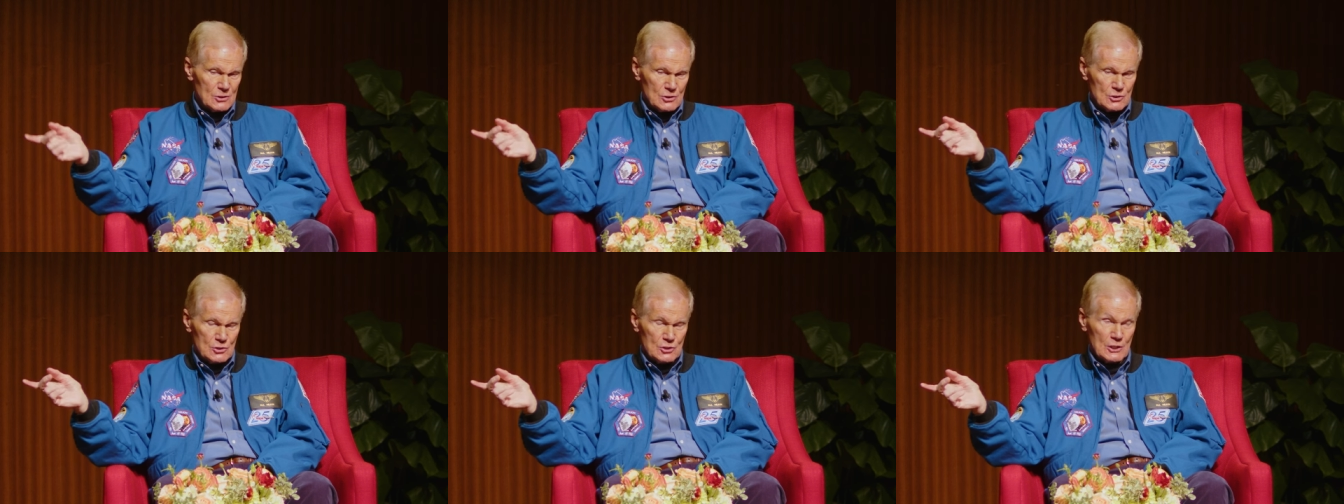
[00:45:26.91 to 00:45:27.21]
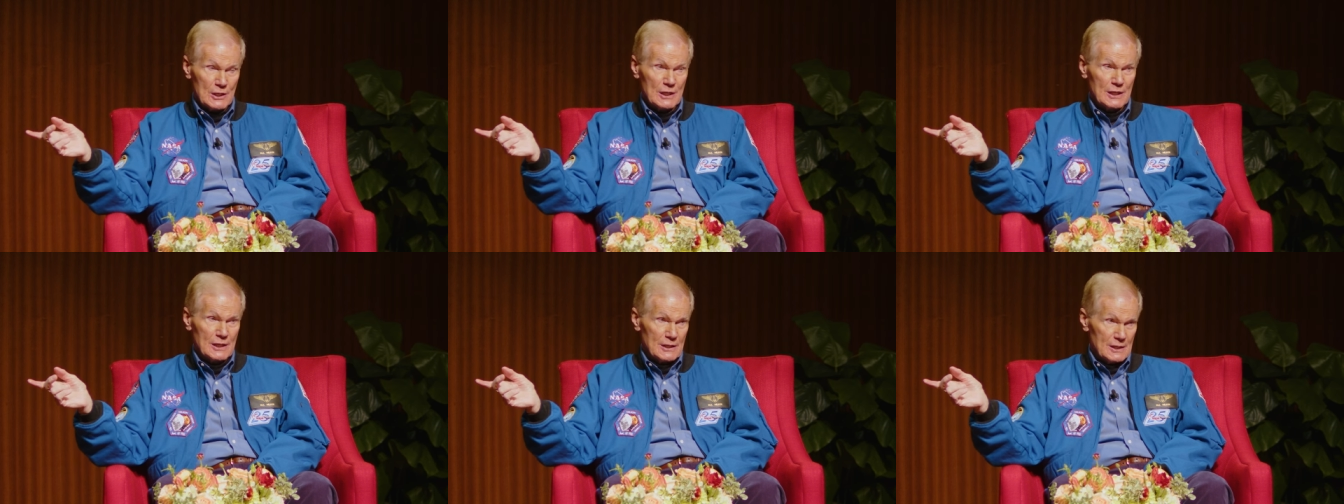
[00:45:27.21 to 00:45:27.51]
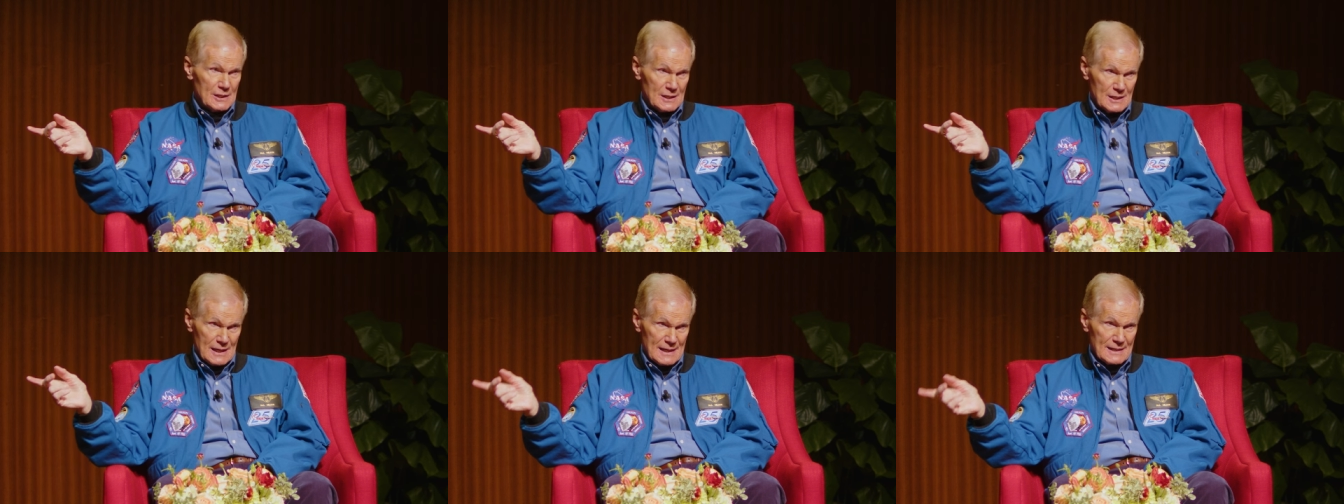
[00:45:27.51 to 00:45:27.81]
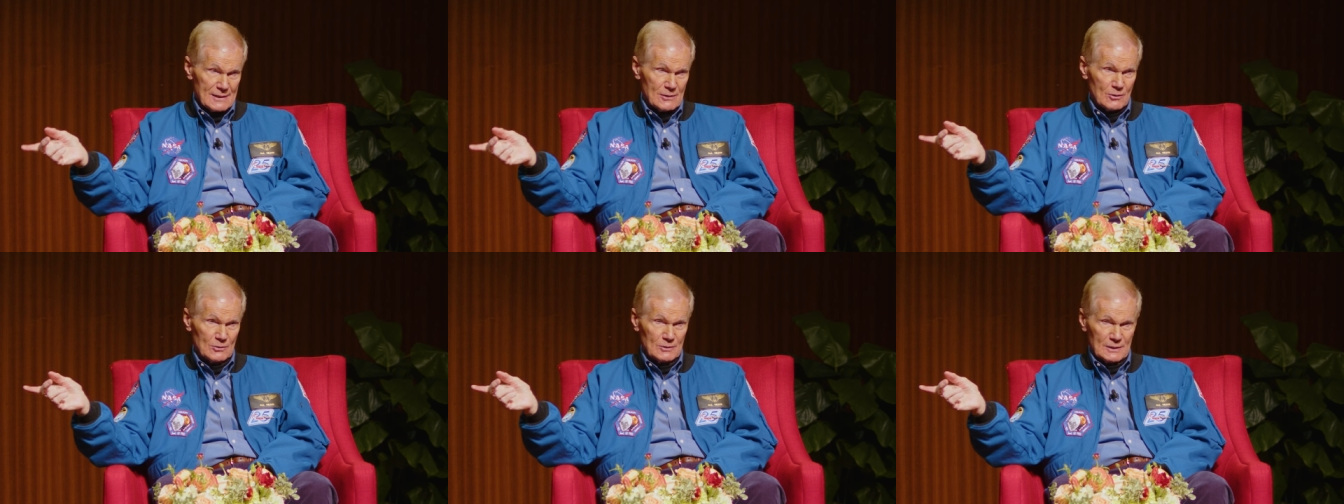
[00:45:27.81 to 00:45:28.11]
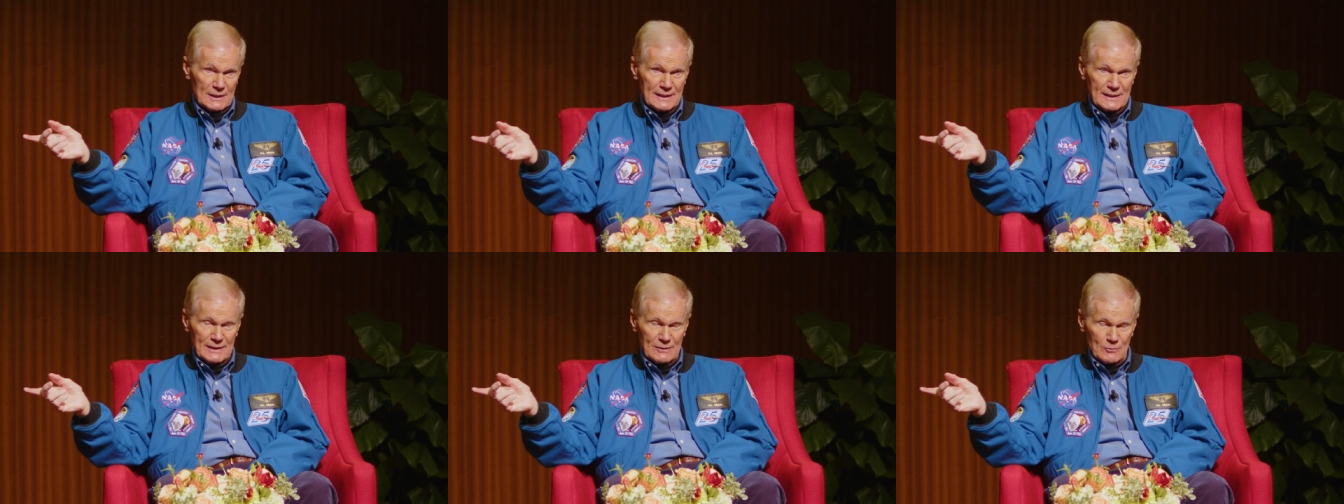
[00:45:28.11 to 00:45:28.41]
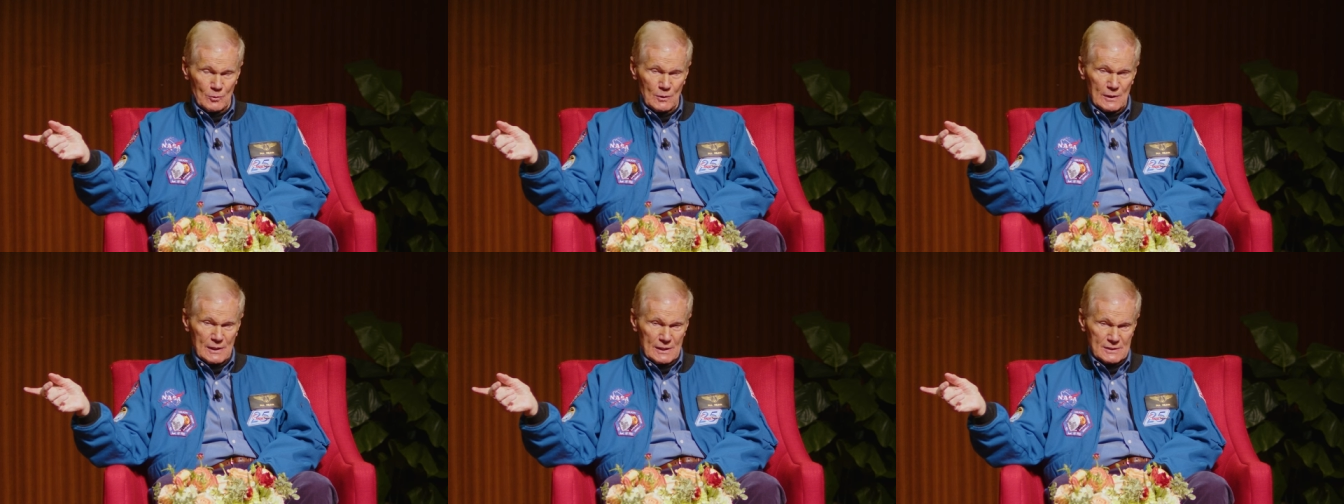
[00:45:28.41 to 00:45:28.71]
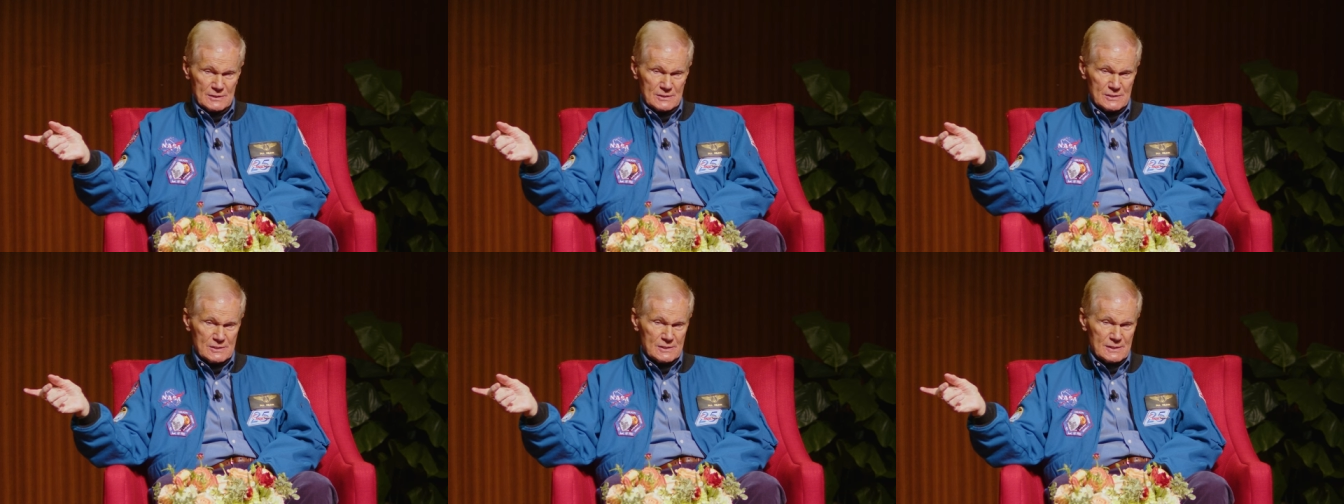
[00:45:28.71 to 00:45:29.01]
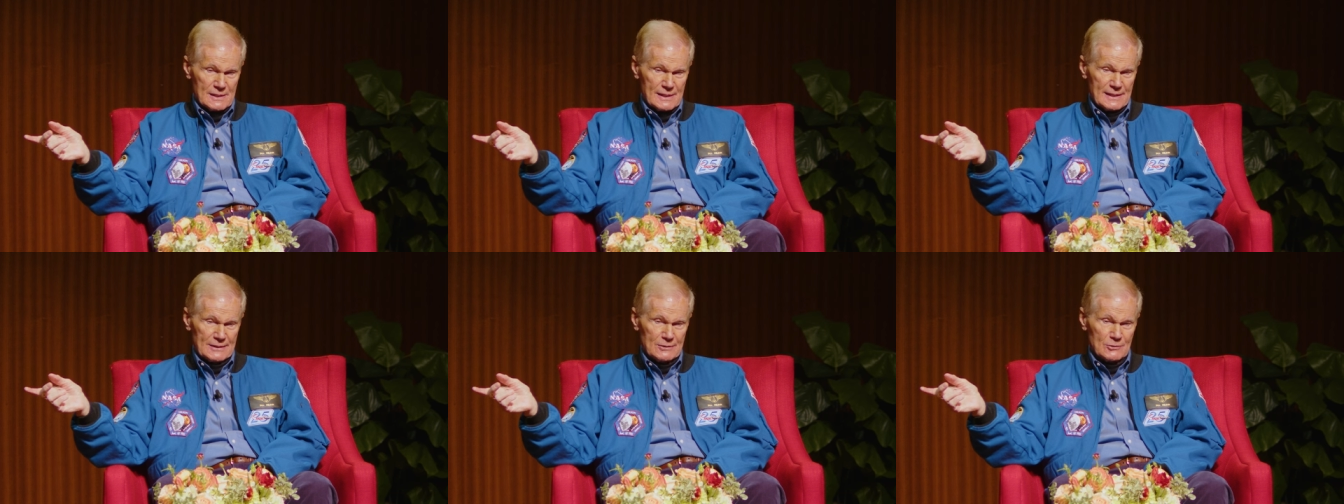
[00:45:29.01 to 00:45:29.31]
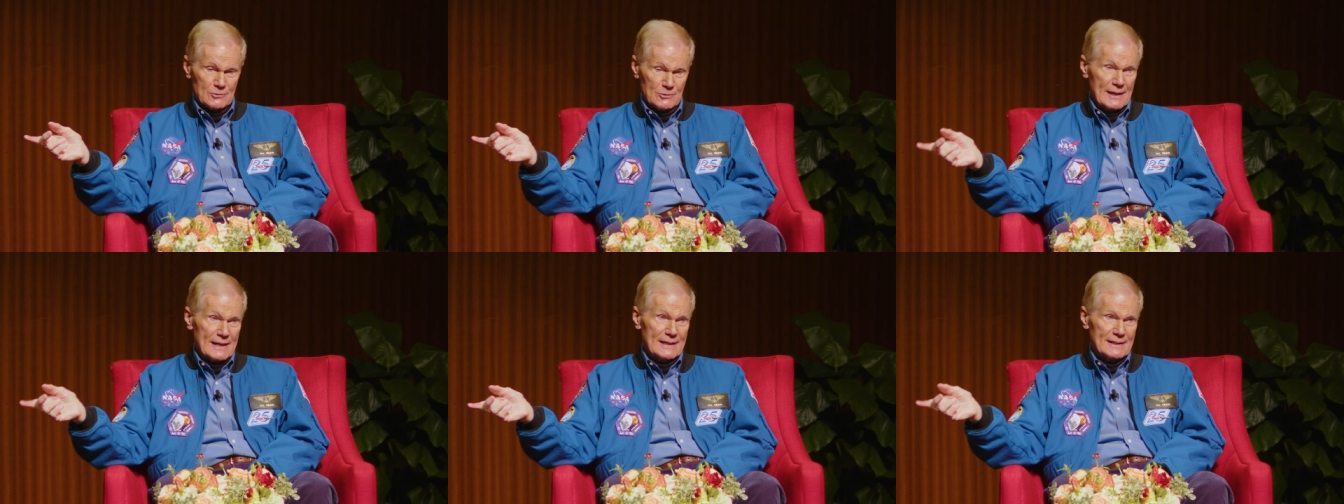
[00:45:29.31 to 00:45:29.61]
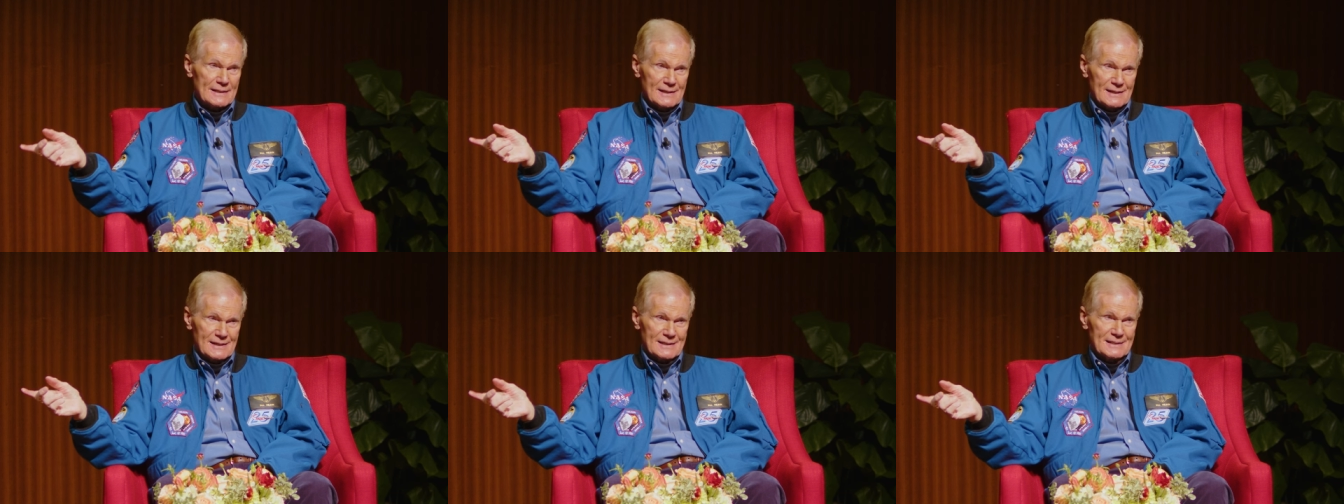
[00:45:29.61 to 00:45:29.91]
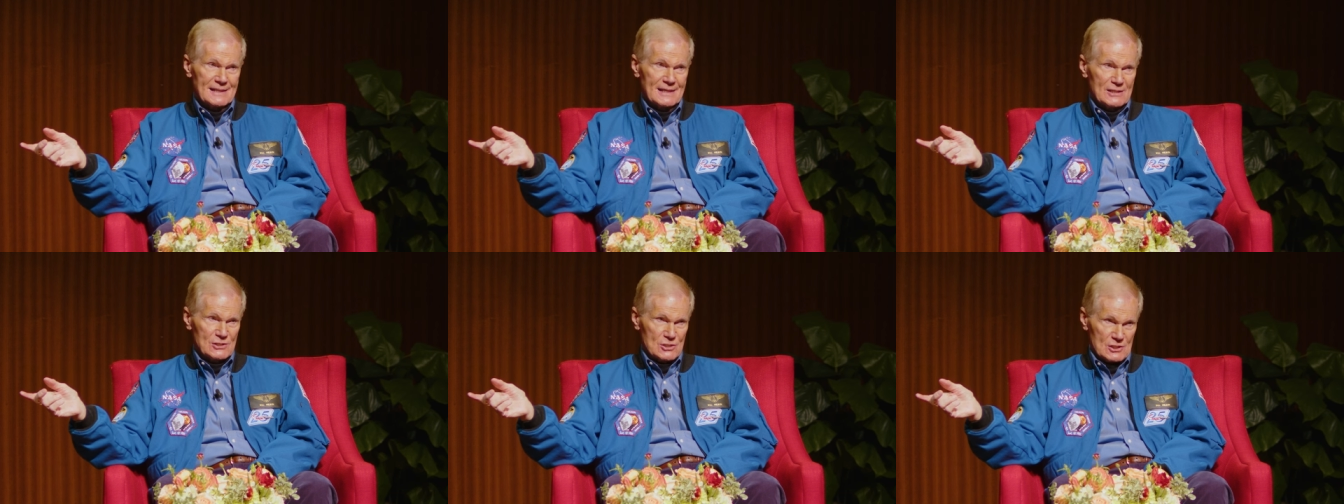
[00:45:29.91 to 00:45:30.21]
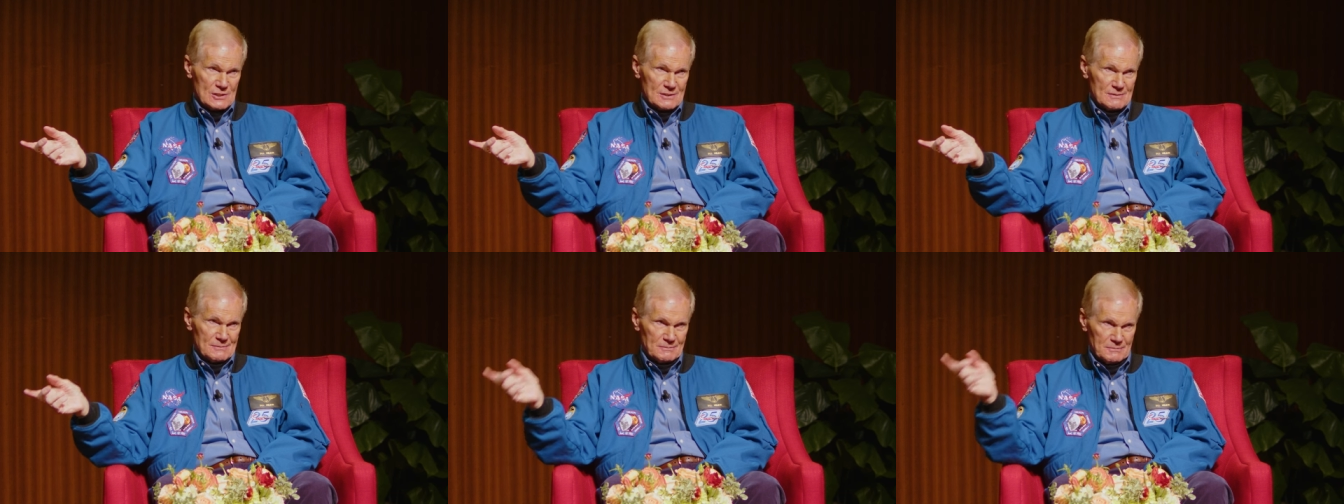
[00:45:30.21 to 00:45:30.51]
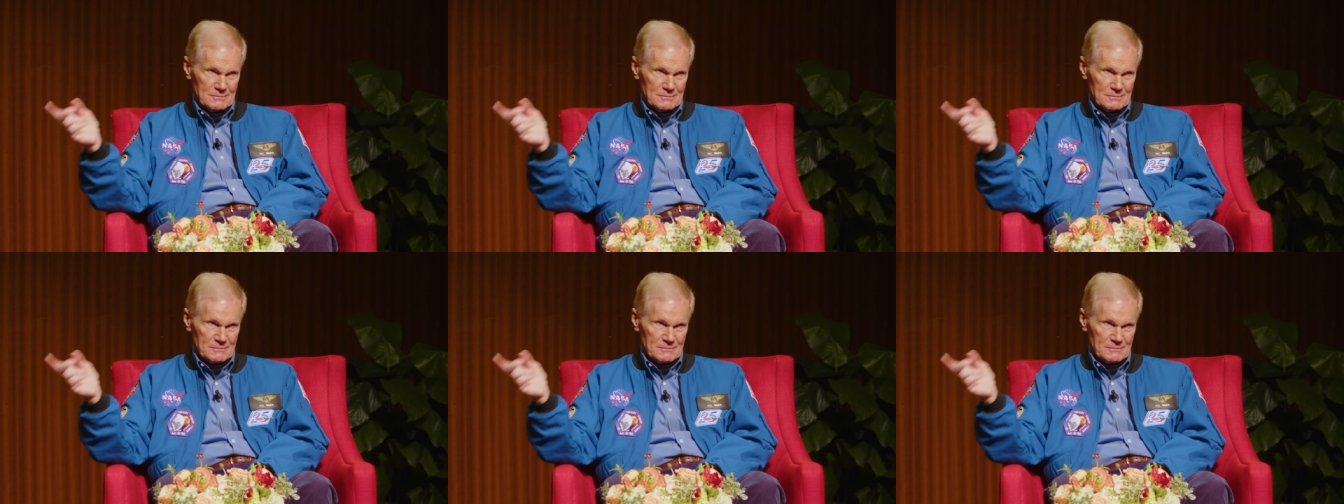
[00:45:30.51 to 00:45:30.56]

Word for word: she not only was a great addition,